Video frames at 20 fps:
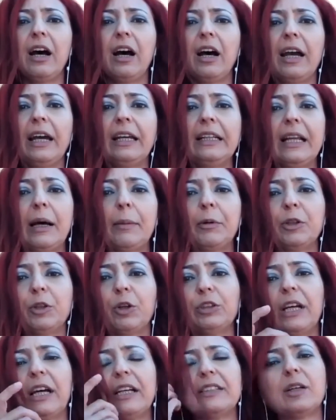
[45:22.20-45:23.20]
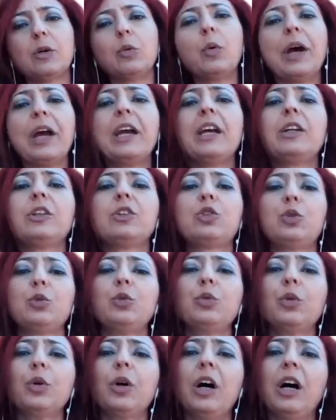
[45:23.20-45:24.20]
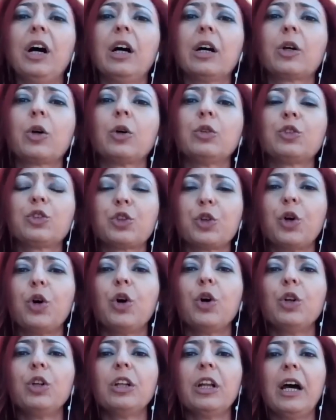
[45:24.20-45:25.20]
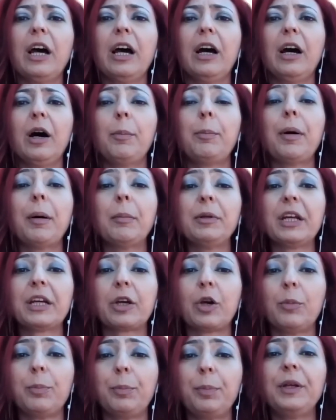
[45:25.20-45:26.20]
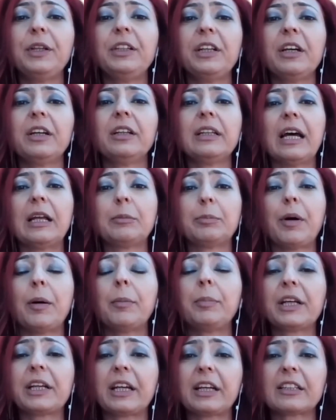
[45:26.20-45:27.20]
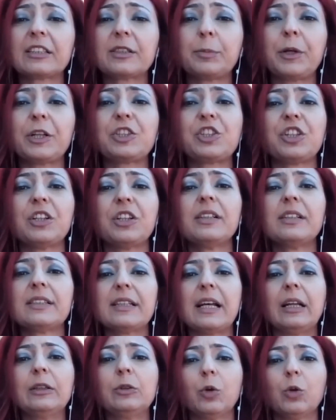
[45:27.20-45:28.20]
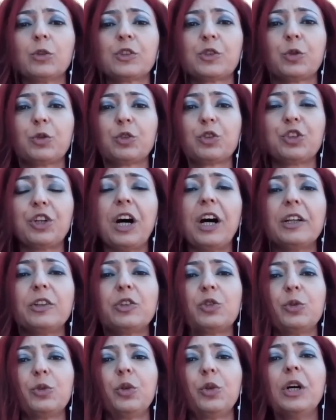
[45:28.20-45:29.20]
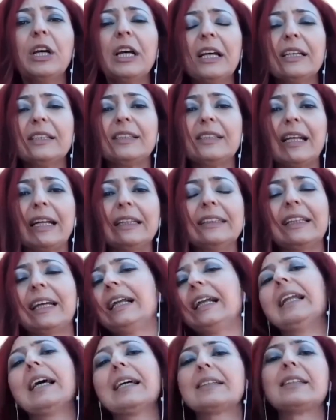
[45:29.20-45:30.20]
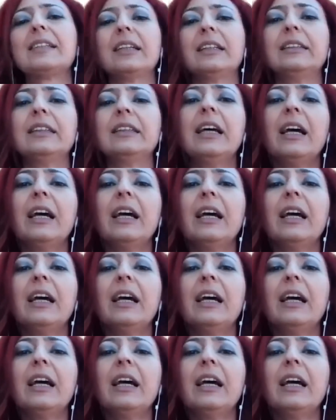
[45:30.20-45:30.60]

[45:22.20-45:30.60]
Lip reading: in Lebanon as a way to control public opinion and public expressions, and also try to send a lesson